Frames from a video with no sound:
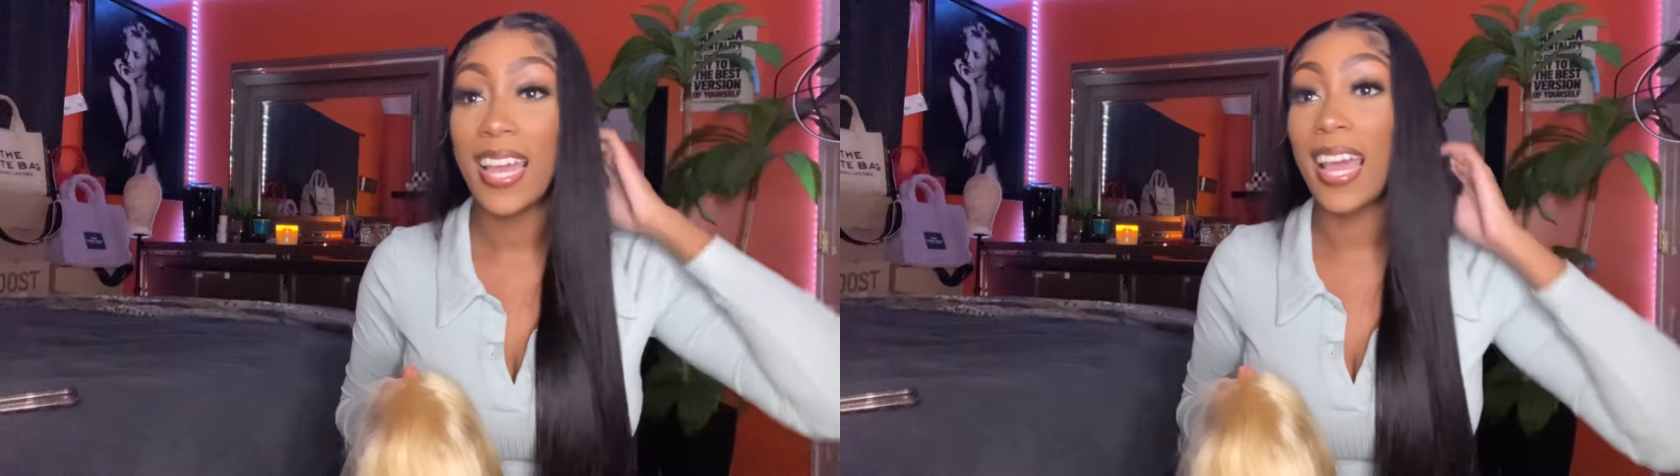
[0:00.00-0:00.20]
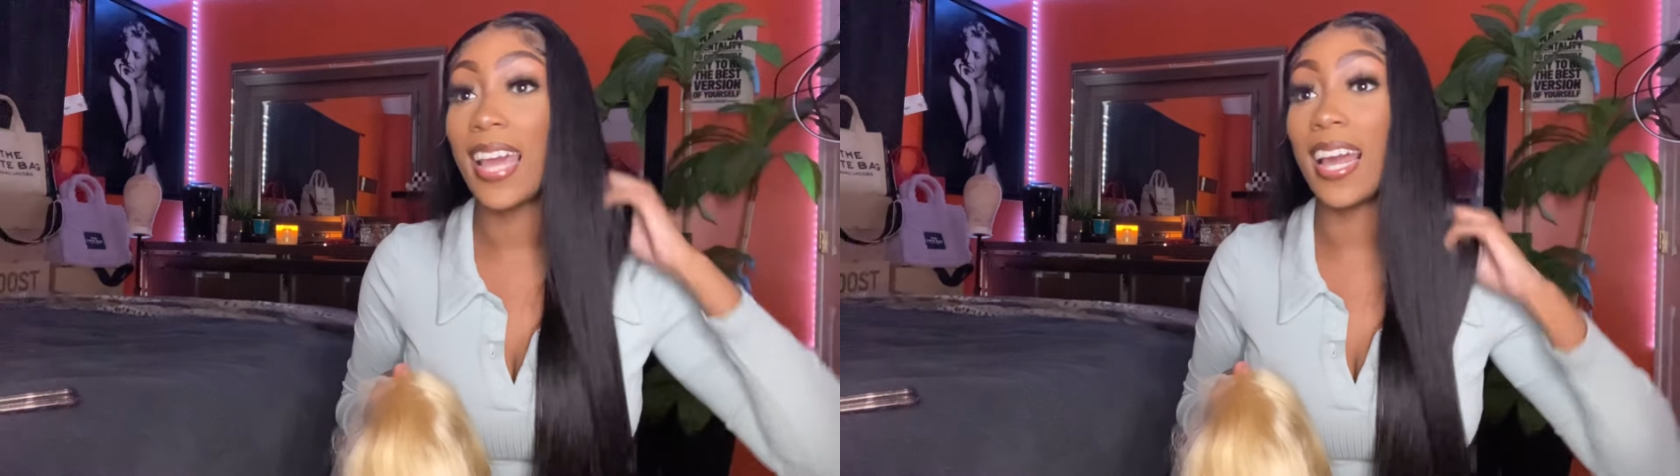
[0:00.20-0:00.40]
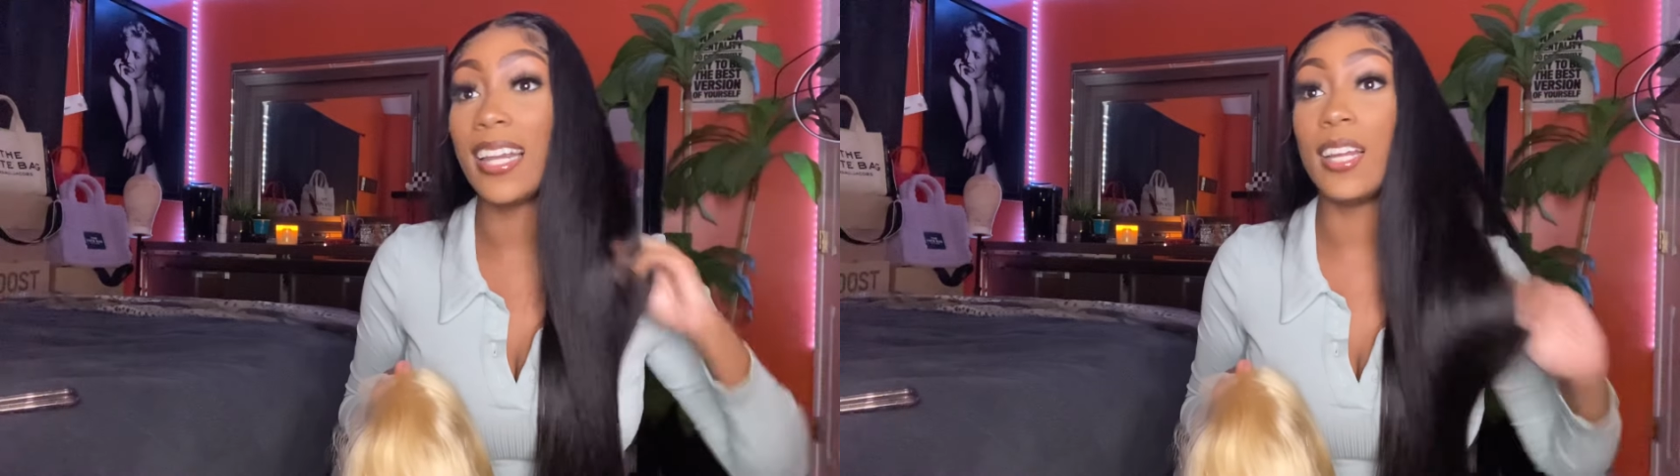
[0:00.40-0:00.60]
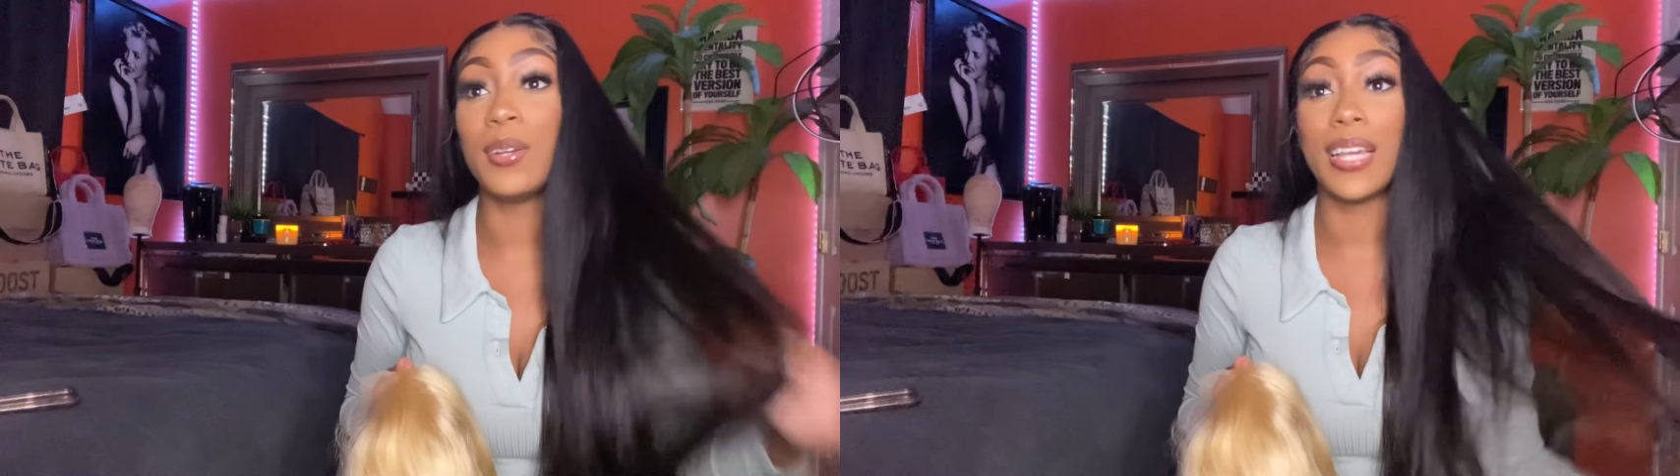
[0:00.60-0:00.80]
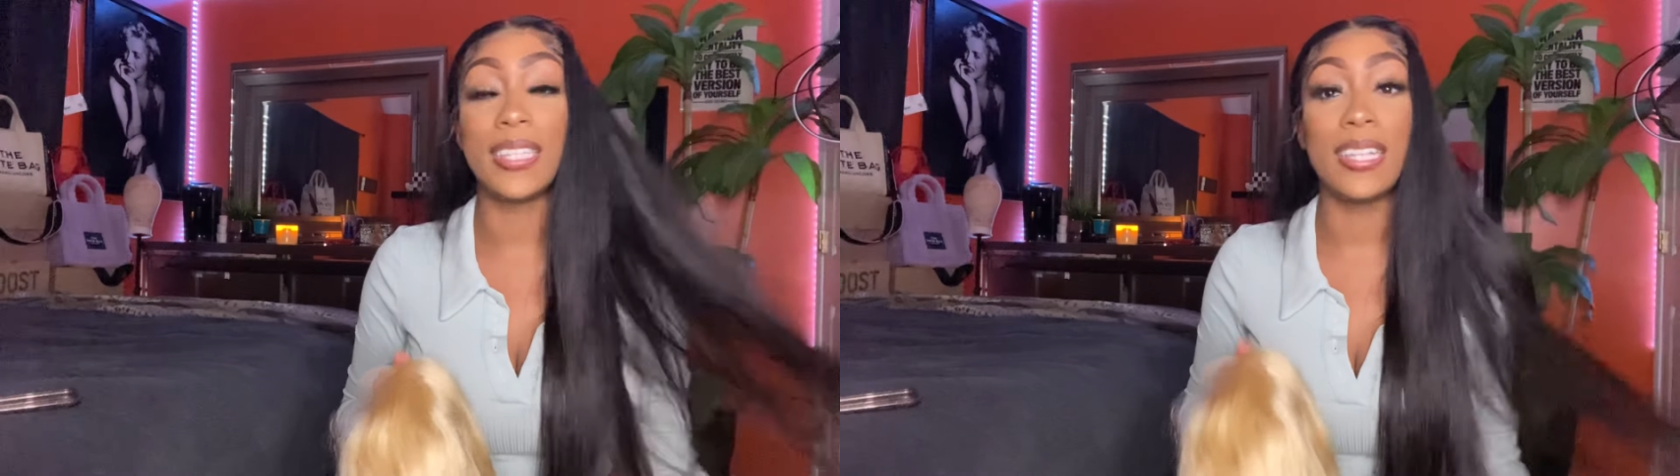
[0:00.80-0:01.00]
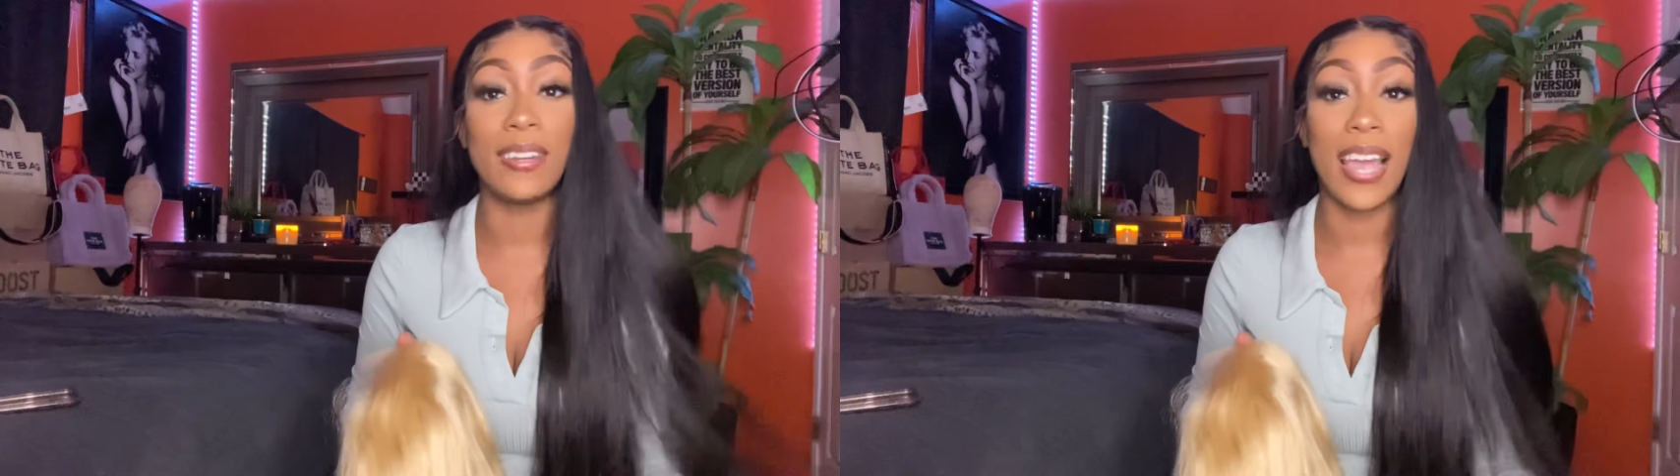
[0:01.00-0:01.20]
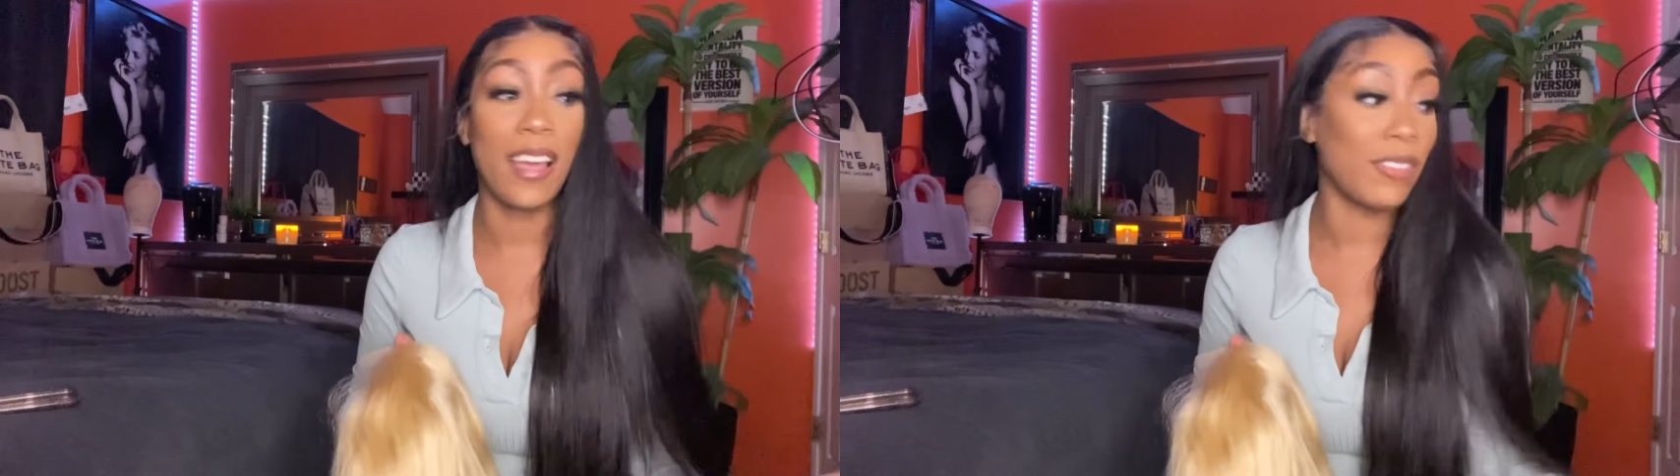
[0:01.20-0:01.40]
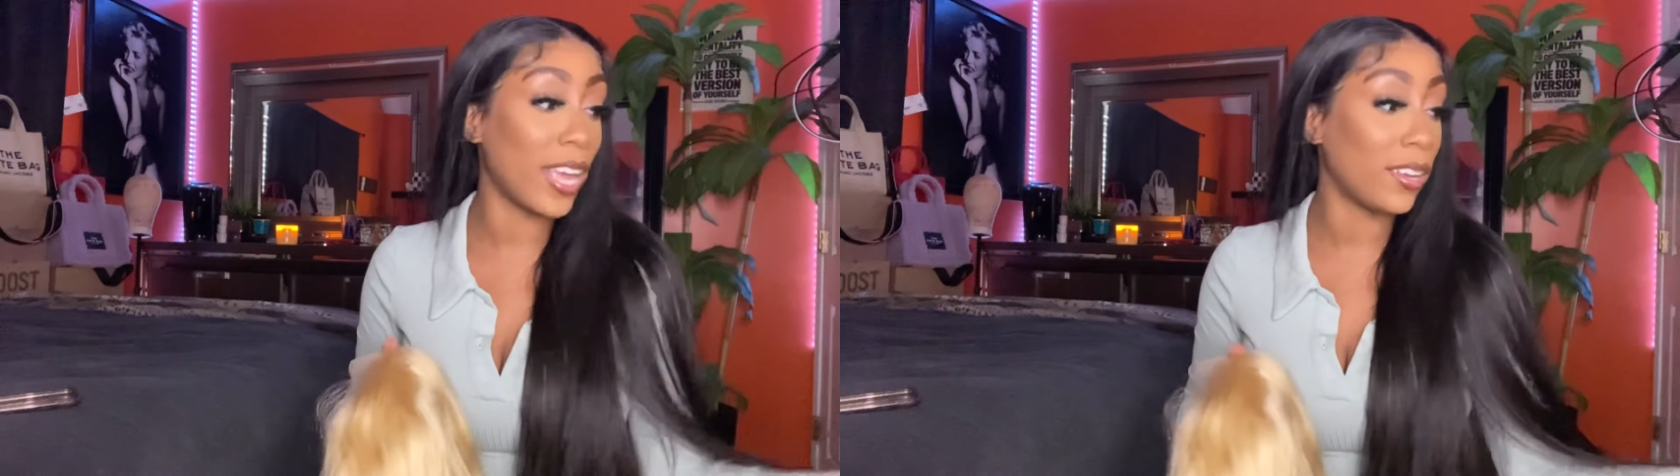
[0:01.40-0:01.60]
And I know they still
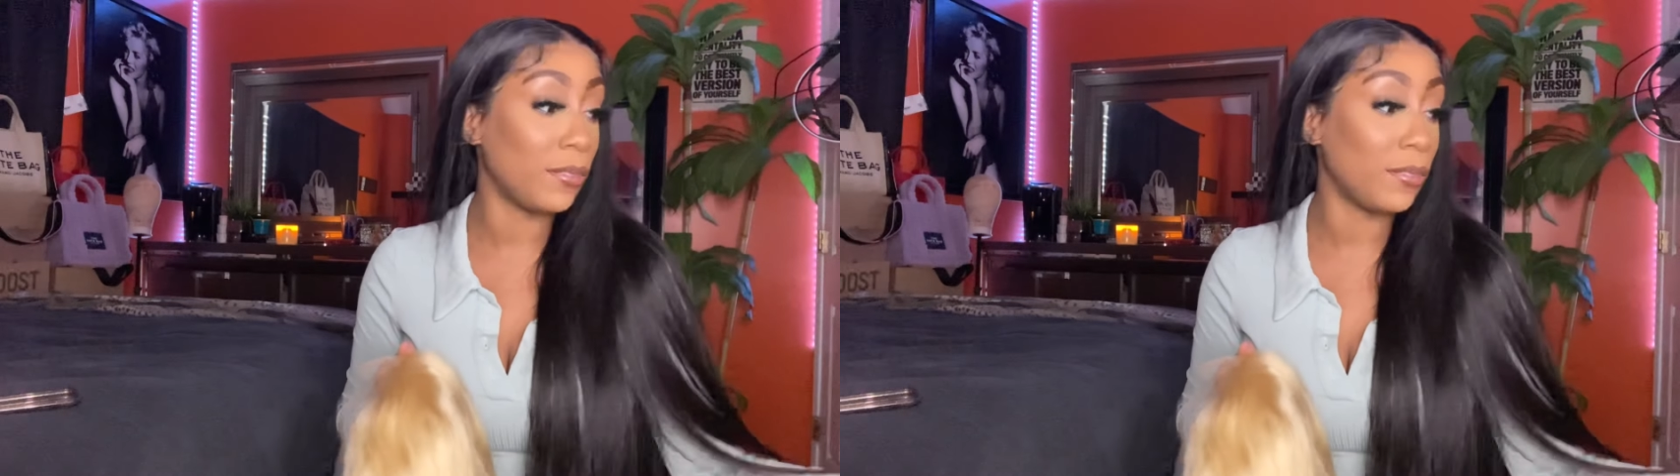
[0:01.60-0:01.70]
have like,